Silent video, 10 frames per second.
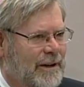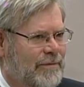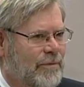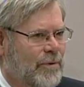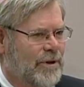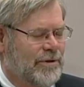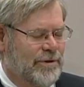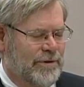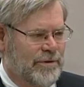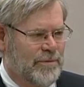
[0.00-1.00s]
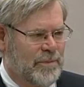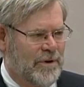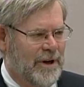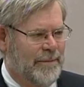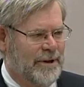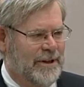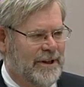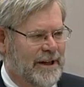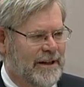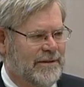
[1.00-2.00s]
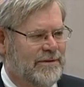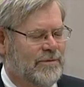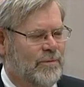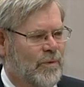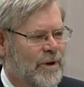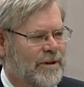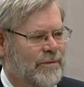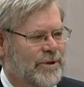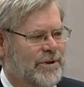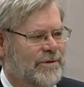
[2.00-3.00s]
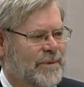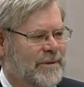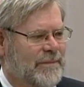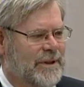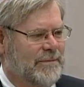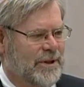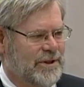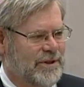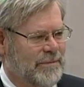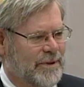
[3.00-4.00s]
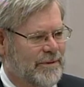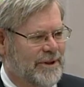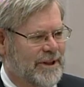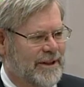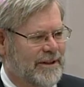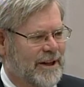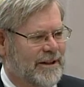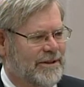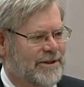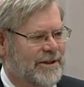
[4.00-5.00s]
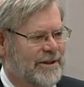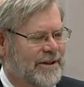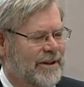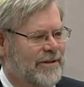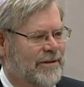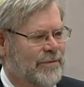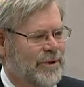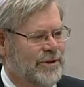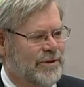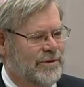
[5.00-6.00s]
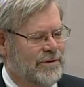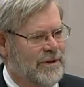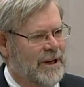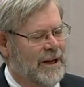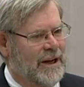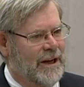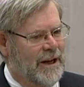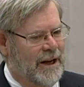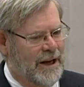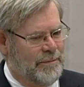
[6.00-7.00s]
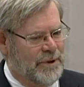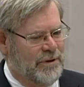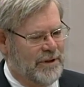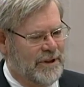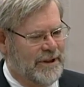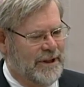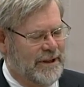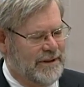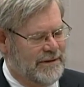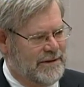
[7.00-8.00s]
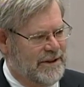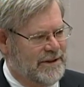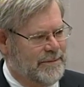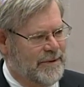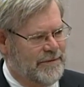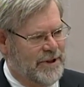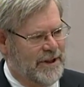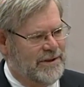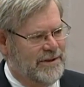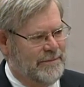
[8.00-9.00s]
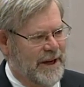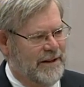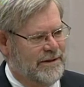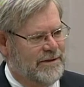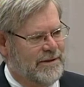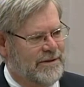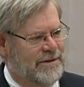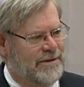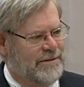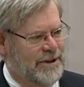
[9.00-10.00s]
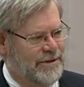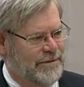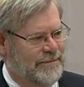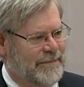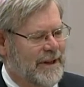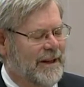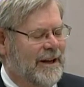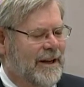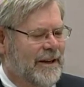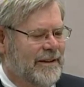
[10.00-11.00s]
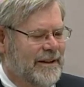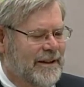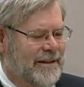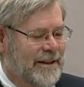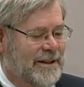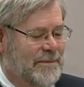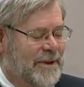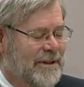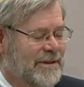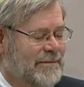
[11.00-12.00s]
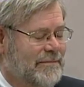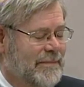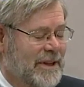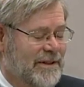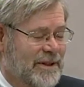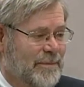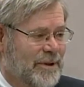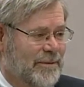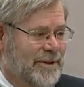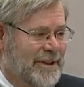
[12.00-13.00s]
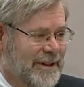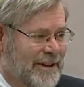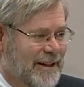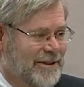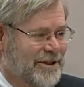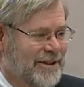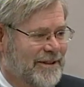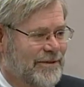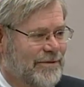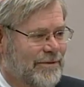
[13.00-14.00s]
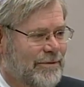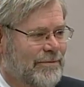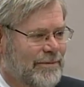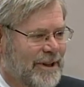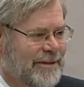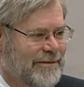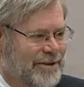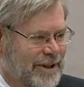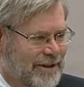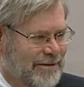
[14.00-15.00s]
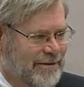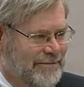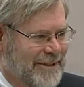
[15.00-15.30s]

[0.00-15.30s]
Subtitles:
for two primary tasks, one of which has been made much simpler with technology, the other of which is purely a system of checks and balances issue. The thing that's made simpler with technology is you write checks.